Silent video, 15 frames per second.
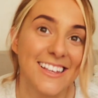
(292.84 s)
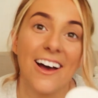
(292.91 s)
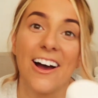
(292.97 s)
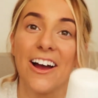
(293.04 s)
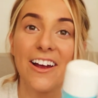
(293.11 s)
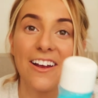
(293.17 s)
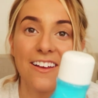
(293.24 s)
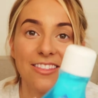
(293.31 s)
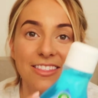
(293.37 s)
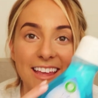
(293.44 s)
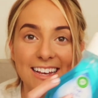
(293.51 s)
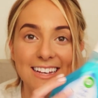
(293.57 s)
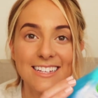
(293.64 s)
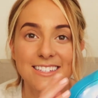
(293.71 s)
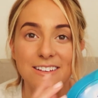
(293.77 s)
so
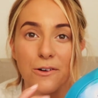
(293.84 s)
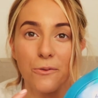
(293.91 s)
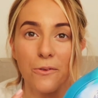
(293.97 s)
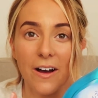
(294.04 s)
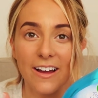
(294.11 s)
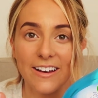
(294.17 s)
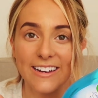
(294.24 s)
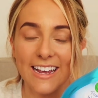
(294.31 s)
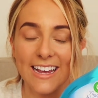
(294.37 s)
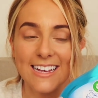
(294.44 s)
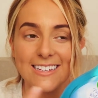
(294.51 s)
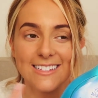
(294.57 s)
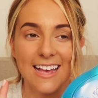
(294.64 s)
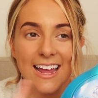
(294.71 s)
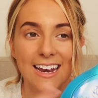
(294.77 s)
this one
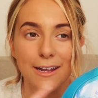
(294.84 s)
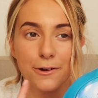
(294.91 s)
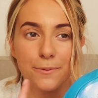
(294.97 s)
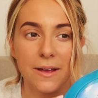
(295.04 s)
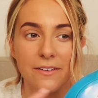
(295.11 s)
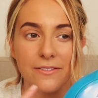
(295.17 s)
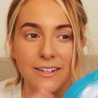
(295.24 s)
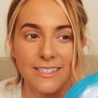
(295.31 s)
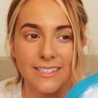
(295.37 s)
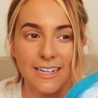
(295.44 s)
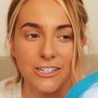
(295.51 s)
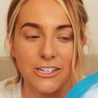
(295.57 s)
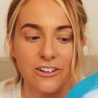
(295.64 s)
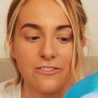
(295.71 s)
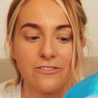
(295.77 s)
is a little bit of an
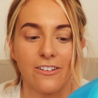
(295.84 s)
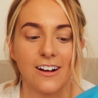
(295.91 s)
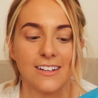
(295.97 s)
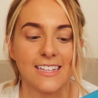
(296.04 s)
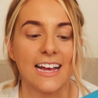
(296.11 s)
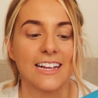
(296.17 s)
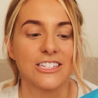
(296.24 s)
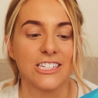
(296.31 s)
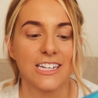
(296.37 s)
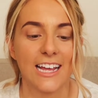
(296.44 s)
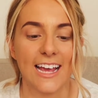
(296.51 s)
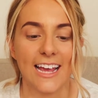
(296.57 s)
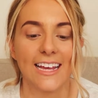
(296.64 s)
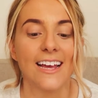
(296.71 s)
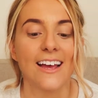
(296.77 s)
essential for us
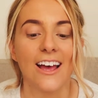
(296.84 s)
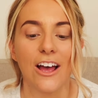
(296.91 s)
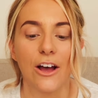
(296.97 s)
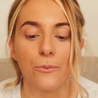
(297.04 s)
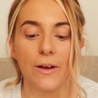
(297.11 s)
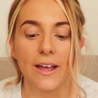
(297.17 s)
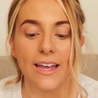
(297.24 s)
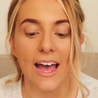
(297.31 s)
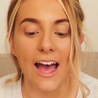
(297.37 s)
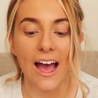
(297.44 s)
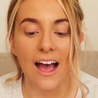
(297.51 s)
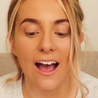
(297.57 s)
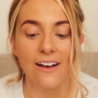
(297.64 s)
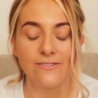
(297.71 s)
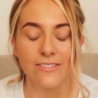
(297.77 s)
actually. We
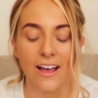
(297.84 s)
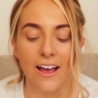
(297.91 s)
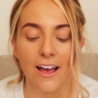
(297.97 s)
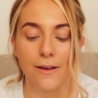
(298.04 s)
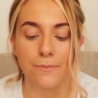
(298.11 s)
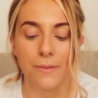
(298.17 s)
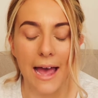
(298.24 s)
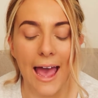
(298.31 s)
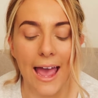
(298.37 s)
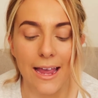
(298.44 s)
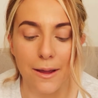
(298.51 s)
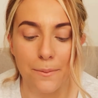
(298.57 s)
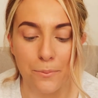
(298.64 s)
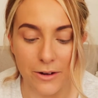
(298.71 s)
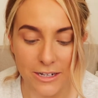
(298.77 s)
have
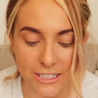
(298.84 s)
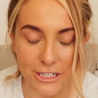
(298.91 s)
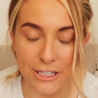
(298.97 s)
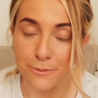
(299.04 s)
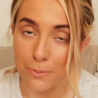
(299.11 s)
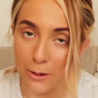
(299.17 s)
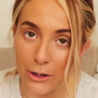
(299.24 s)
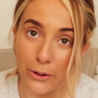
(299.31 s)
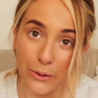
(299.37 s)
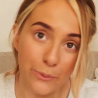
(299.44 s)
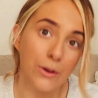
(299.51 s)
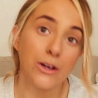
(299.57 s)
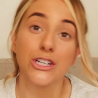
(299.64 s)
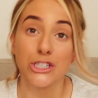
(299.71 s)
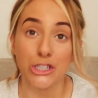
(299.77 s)
a British
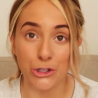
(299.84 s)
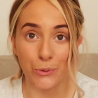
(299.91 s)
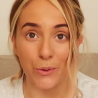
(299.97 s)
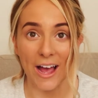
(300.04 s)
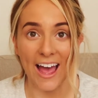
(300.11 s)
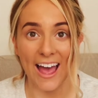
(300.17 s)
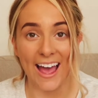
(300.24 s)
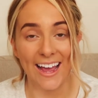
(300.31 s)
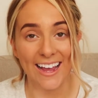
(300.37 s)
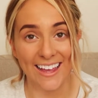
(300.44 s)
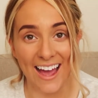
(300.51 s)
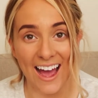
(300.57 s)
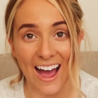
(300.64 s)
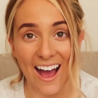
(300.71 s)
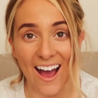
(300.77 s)
blue short hair
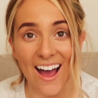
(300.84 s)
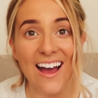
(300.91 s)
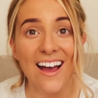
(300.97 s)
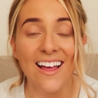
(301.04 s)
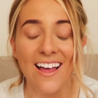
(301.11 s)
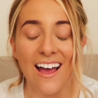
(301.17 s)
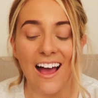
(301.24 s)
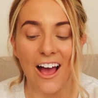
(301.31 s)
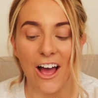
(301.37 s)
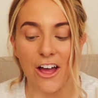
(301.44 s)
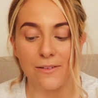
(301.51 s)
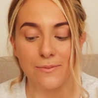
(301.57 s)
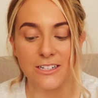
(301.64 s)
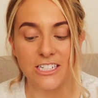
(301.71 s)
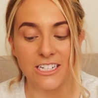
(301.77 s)
cat.
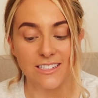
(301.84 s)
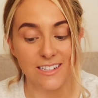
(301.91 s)
She